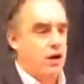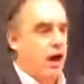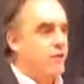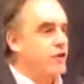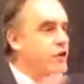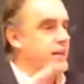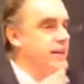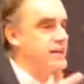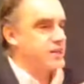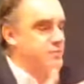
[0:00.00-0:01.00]
covered
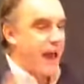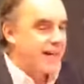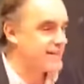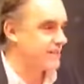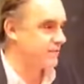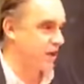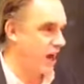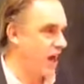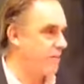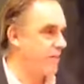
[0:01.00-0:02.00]
spans of
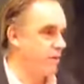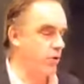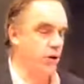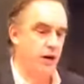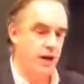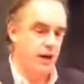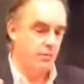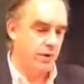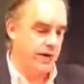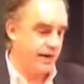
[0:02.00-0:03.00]
time that were
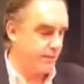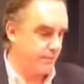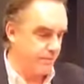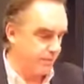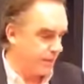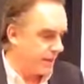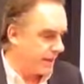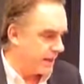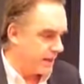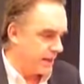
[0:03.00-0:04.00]
really
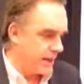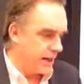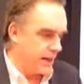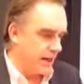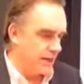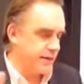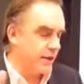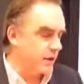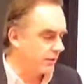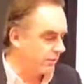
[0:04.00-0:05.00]

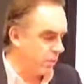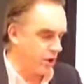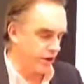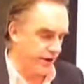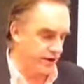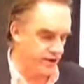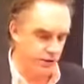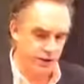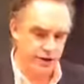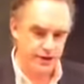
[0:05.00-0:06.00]
until modern
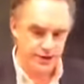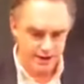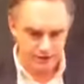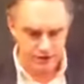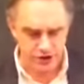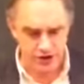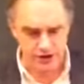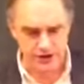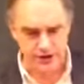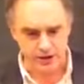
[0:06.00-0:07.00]
historians and
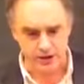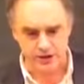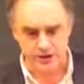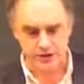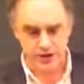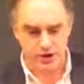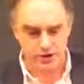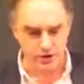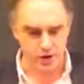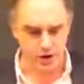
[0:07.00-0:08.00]
evolutionary psychologists
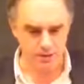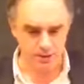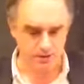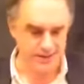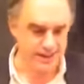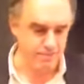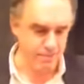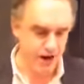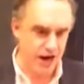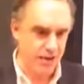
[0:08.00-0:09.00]
started to talk about
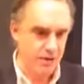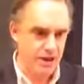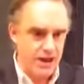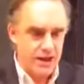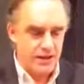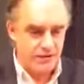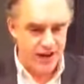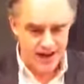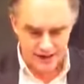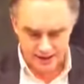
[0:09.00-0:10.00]
deep time and the
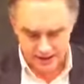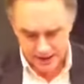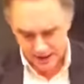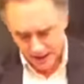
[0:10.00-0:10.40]
fact that